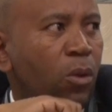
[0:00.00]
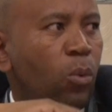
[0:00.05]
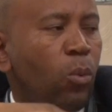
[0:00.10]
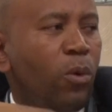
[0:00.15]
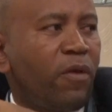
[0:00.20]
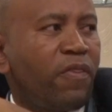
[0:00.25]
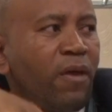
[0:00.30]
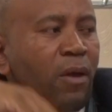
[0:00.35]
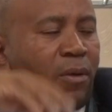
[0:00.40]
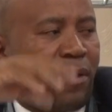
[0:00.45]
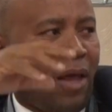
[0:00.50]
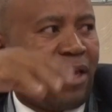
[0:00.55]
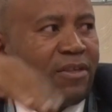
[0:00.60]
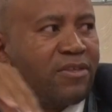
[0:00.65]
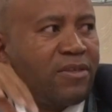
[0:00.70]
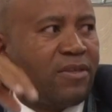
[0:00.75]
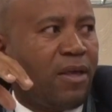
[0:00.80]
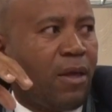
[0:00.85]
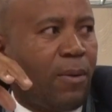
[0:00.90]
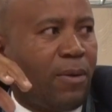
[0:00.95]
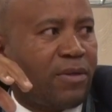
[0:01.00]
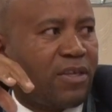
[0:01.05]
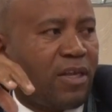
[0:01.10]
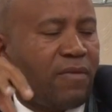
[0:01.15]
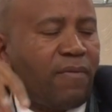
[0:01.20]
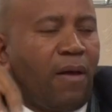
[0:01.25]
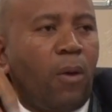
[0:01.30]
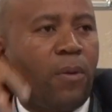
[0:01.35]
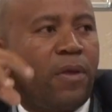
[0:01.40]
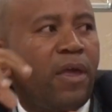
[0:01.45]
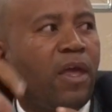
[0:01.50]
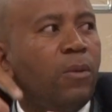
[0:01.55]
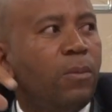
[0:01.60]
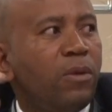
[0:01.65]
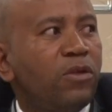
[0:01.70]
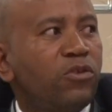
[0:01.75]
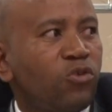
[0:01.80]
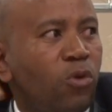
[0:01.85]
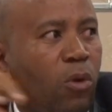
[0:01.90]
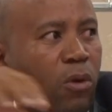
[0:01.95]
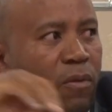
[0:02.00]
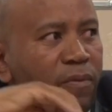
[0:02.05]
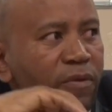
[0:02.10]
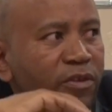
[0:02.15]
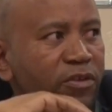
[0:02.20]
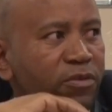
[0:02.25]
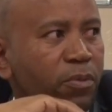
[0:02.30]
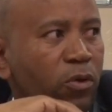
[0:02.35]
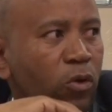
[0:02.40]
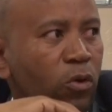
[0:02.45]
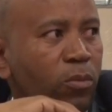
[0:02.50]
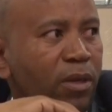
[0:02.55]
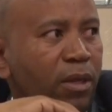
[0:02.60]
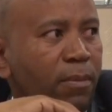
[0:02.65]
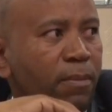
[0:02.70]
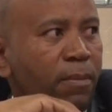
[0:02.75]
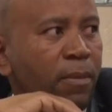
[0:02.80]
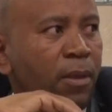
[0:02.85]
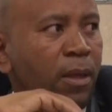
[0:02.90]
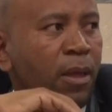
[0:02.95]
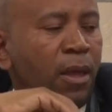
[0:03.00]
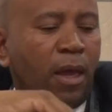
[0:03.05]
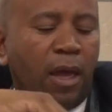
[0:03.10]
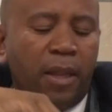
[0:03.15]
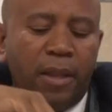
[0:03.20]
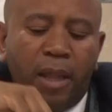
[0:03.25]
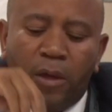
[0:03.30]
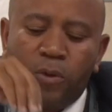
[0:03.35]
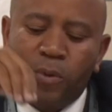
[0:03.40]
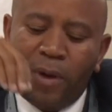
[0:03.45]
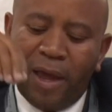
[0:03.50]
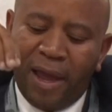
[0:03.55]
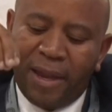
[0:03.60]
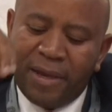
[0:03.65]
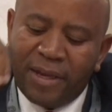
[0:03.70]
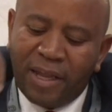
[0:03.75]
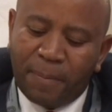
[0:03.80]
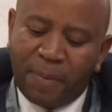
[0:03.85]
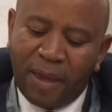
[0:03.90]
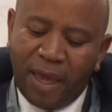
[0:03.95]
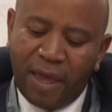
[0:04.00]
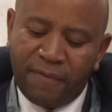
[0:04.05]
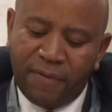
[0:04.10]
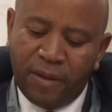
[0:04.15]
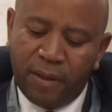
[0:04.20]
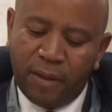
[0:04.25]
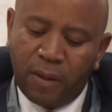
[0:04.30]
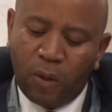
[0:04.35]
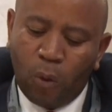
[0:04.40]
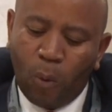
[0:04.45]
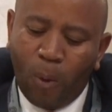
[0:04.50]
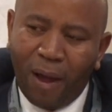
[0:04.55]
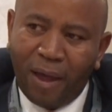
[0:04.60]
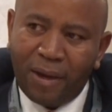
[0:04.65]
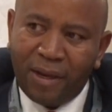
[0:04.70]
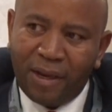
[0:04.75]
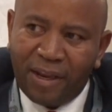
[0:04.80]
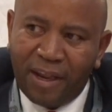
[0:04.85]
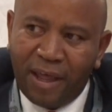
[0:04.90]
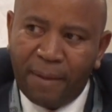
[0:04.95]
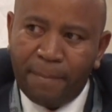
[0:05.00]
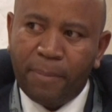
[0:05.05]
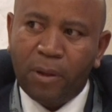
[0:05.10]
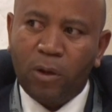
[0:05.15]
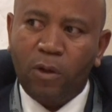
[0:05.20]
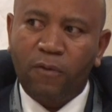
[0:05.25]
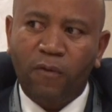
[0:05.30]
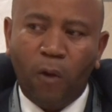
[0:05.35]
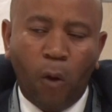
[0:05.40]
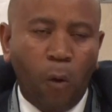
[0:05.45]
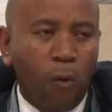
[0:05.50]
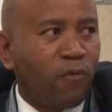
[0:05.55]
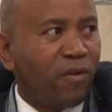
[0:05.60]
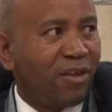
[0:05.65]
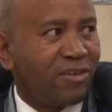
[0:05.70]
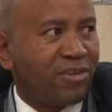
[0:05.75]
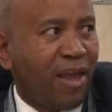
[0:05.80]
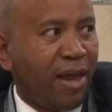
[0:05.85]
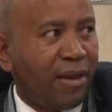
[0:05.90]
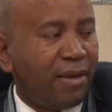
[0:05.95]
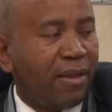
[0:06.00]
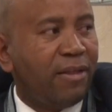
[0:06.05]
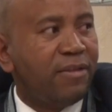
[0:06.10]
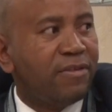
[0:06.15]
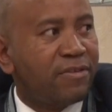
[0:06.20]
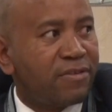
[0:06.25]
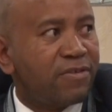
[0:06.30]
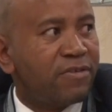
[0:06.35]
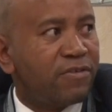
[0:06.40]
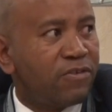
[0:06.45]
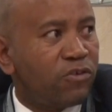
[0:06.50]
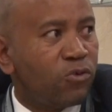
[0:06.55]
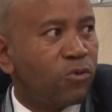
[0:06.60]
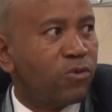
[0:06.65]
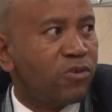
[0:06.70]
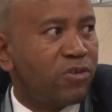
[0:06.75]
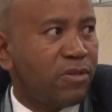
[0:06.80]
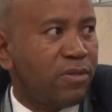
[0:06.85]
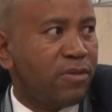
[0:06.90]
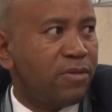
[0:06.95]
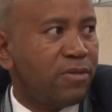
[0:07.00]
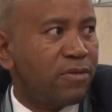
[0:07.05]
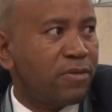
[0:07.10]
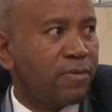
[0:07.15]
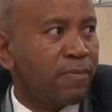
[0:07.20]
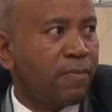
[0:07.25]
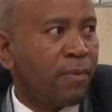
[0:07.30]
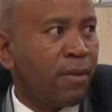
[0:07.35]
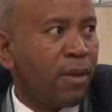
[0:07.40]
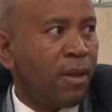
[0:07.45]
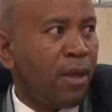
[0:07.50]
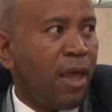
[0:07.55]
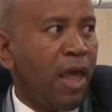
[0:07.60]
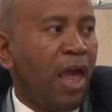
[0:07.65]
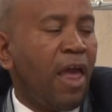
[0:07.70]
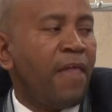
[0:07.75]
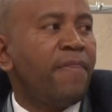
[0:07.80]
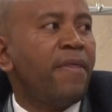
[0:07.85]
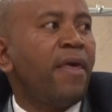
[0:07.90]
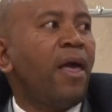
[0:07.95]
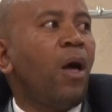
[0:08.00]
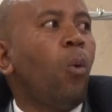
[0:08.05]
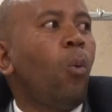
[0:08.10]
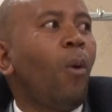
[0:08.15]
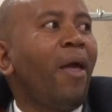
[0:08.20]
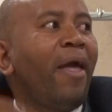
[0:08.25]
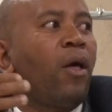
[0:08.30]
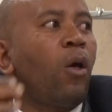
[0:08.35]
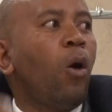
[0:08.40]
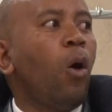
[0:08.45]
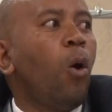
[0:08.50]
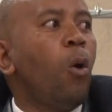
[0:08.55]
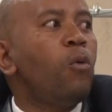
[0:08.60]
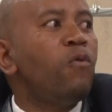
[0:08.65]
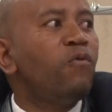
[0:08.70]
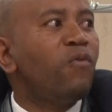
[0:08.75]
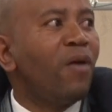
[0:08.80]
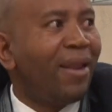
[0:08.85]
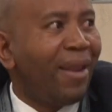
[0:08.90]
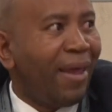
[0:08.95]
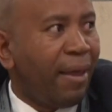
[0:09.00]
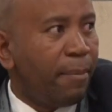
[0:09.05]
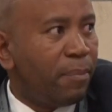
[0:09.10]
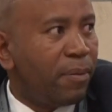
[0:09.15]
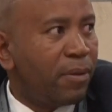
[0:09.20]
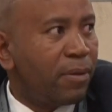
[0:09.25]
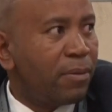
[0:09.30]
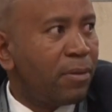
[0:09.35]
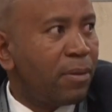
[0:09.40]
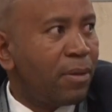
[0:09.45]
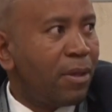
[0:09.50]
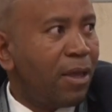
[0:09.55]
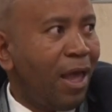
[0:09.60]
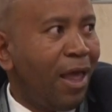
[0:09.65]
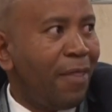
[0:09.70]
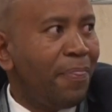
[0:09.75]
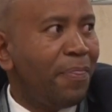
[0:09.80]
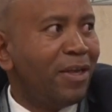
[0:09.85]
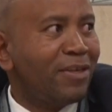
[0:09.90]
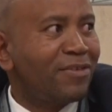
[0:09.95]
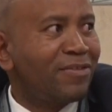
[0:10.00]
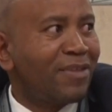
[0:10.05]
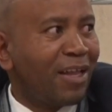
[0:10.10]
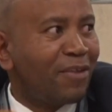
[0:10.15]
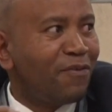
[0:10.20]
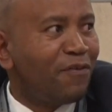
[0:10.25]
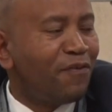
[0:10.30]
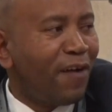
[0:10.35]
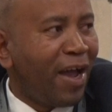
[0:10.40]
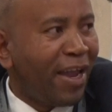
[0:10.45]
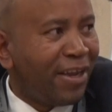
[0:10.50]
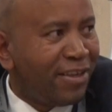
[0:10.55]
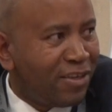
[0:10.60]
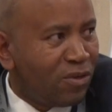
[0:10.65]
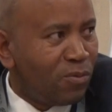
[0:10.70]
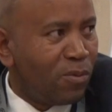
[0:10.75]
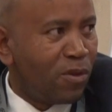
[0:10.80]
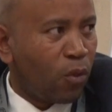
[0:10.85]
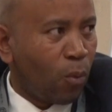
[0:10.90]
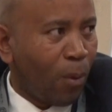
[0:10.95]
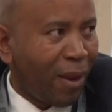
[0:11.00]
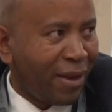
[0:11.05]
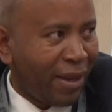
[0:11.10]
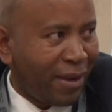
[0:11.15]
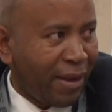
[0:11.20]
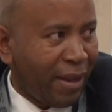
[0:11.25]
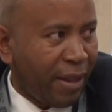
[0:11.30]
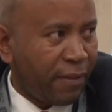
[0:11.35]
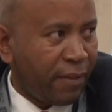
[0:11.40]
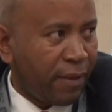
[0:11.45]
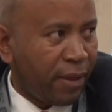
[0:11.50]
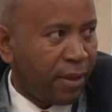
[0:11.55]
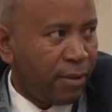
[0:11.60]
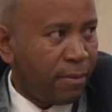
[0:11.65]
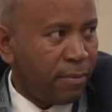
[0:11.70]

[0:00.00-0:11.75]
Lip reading: Without asking ourselves, how can we solve this problem? And now you end up having quite a number of oversight institutions and their work overlap and they start fighting with one another.